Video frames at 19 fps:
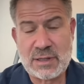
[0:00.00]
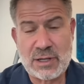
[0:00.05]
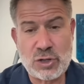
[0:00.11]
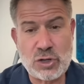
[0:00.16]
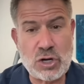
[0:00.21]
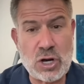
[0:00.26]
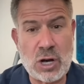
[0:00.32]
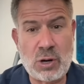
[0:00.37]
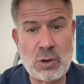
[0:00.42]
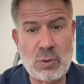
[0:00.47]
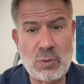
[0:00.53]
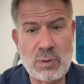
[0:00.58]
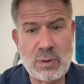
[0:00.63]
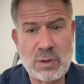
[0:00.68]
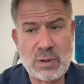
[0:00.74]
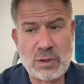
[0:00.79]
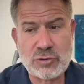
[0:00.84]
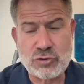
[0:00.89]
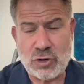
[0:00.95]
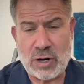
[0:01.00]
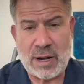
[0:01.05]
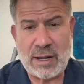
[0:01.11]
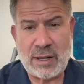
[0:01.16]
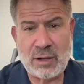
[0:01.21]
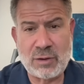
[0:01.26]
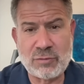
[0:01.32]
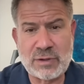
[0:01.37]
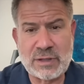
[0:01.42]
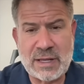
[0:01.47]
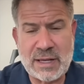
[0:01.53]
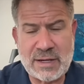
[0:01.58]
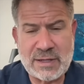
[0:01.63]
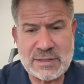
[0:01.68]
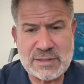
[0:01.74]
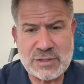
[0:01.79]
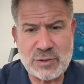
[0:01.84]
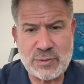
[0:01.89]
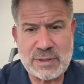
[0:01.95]
no trial
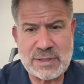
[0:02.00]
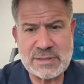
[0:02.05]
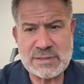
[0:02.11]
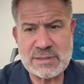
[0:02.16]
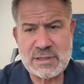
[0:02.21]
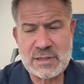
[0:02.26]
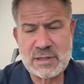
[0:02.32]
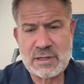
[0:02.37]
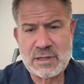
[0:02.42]
related to his